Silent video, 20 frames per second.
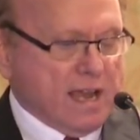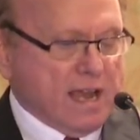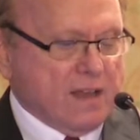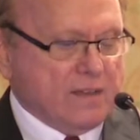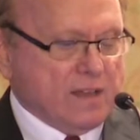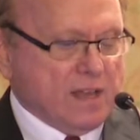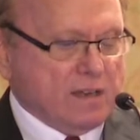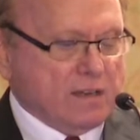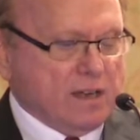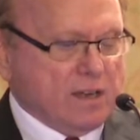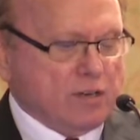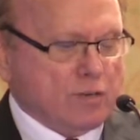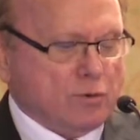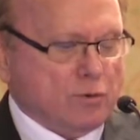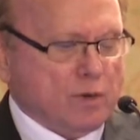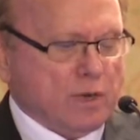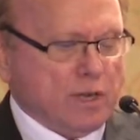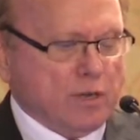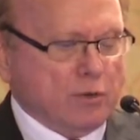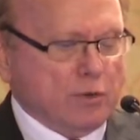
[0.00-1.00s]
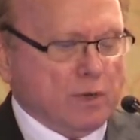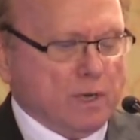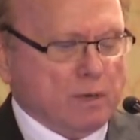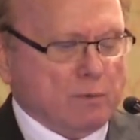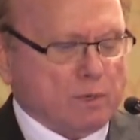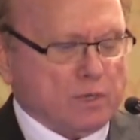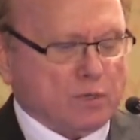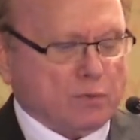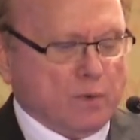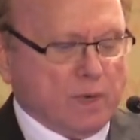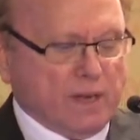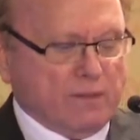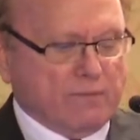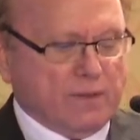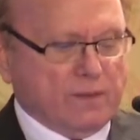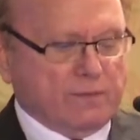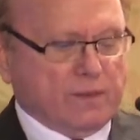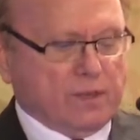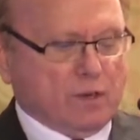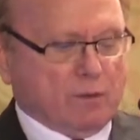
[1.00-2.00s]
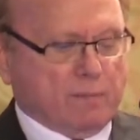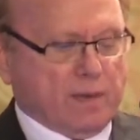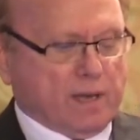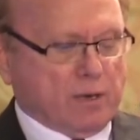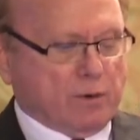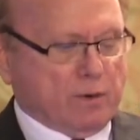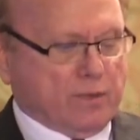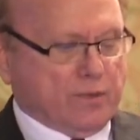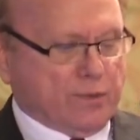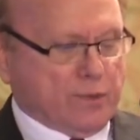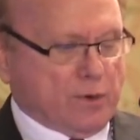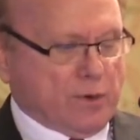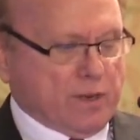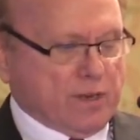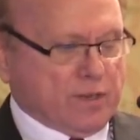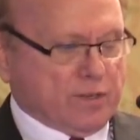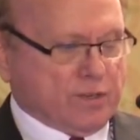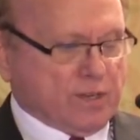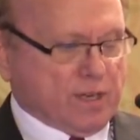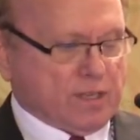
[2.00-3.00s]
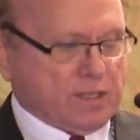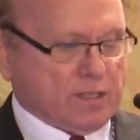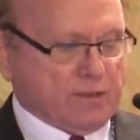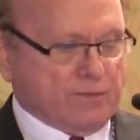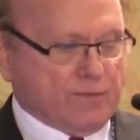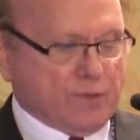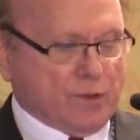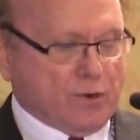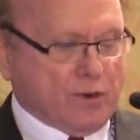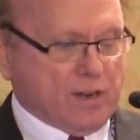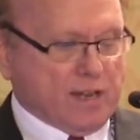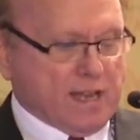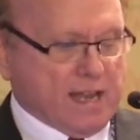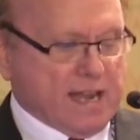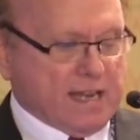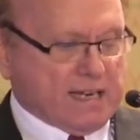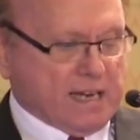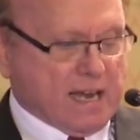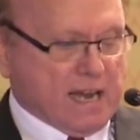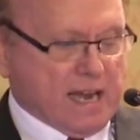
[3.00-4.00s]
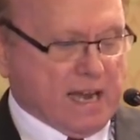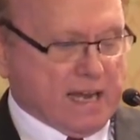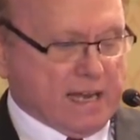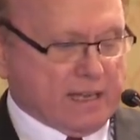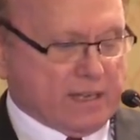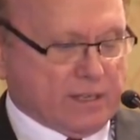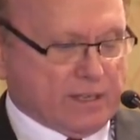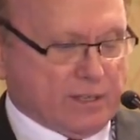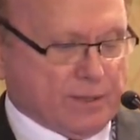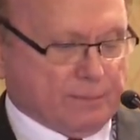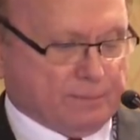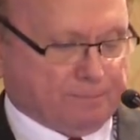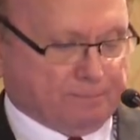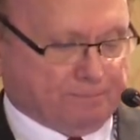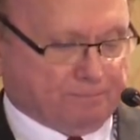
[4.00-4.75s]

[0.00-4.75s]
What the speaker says: and the initial acuity was 20/50 or better in 36 of 38 eyes.